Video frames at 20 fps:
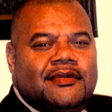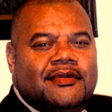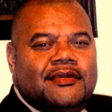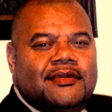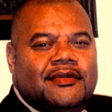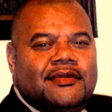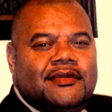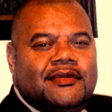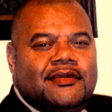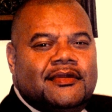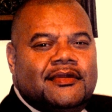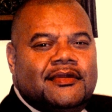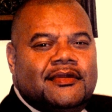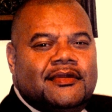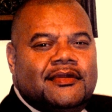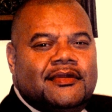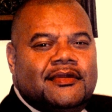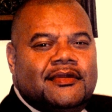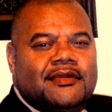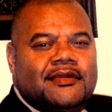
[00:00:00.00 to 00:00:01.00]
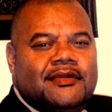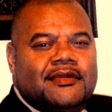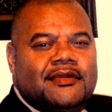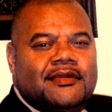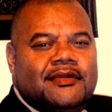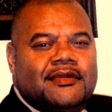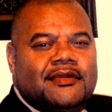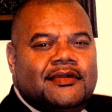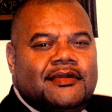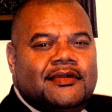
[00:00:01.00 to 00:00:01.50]

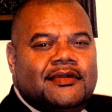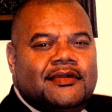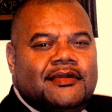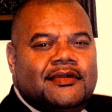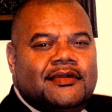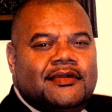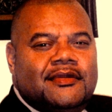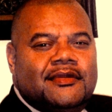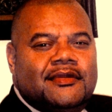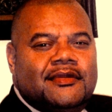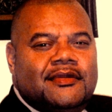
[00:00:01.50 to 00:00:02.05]
(no one is talking)